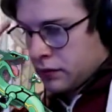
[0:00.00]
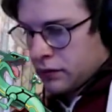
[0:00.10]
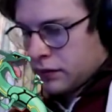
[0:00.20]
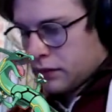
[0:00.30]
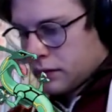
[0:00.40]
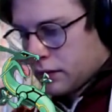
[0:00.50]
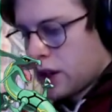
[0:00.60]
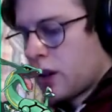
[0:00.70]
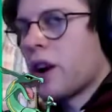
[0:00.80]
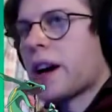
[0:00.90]
And
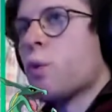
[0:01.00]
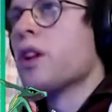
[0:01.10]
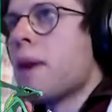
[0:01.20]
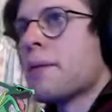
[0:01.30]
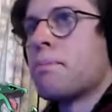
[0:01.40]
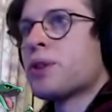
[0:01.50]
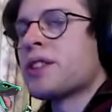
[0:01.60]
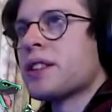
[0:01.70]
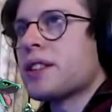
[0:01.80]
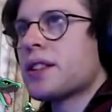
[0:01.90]
at this point, I'm
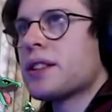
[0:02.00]
like, you know what?